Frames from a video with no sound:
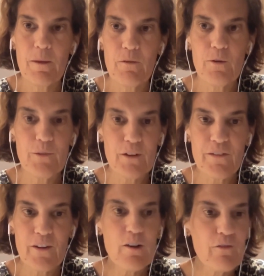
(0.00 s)
So there
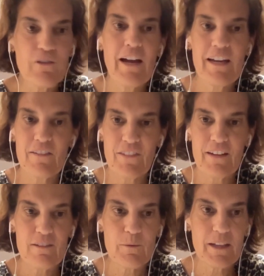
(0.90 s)
are a variety of
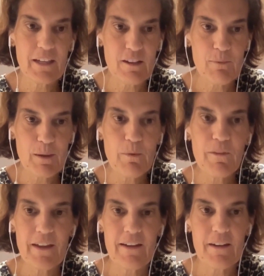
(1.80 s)
things that we can give people
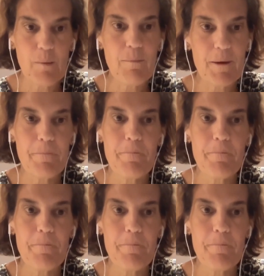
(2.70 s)
that can help them.